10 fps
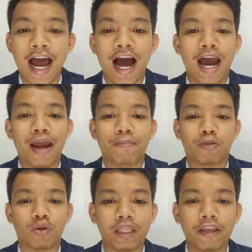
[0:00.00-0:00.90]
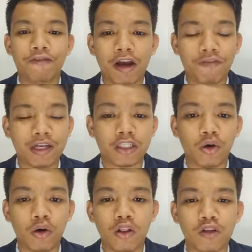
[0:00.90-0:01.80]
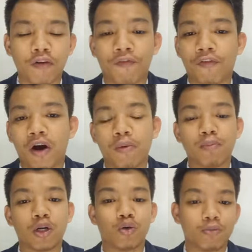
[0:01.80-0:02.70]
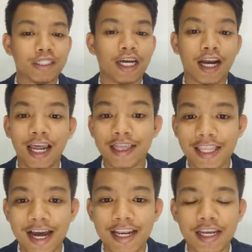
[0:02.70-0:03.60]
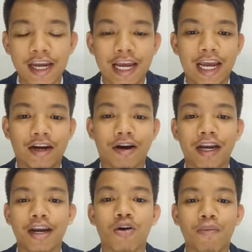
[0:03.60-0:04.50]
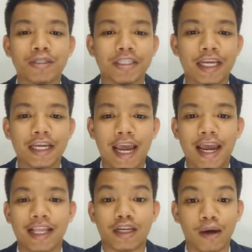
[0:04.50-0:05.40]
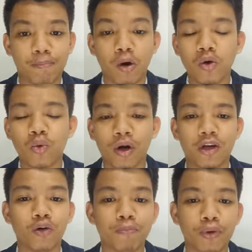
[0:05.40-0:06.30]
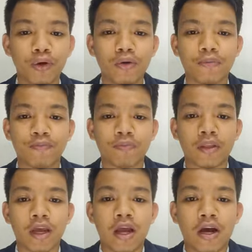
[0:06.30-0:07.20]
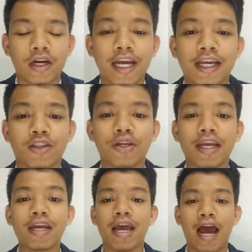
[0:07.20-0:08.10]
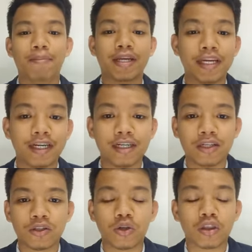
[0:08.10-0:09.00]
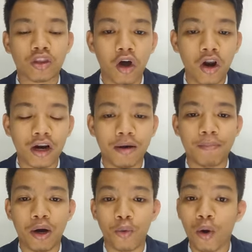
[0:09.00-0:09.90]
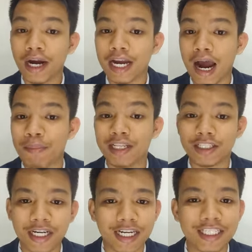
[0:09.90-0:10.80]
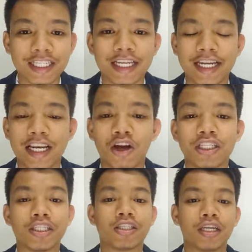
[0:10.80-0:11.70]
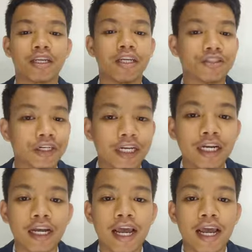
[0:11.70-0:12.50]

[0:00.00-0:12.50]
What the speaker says: I am 25 years old from Gumusar, Kelantan, and right now I'm stay at Kepong, Kuala Lumpur. Okay, today I'm here to talk about why I'm interested in logistics industry